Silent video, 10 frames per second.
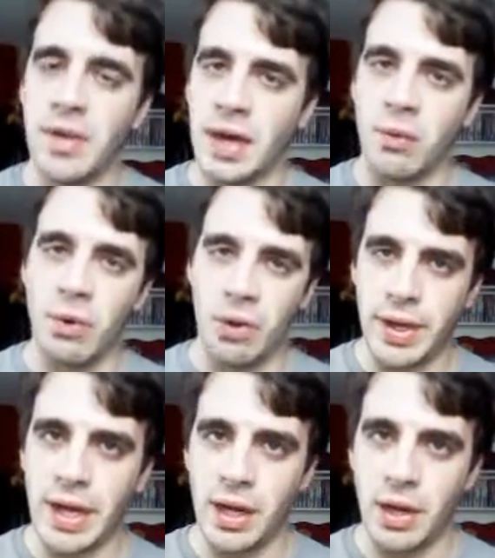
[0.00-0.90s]
like a world I
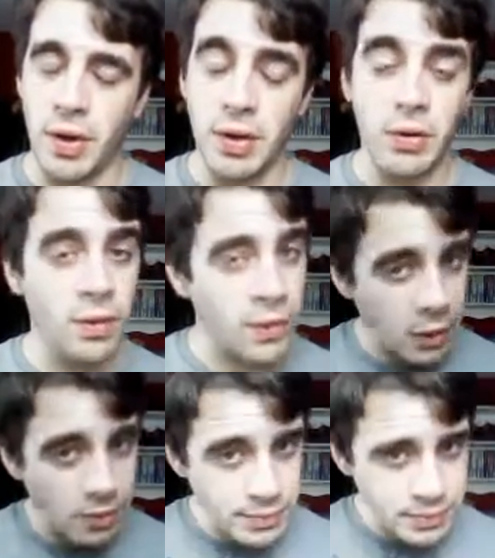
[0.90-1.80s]
can go into.
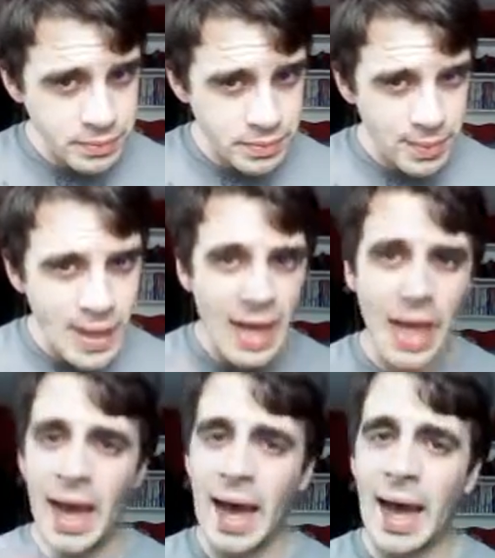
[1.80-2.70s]
So,
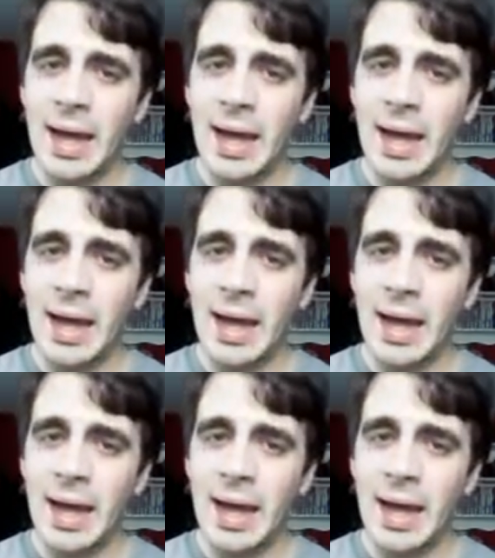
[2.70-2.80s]
uh,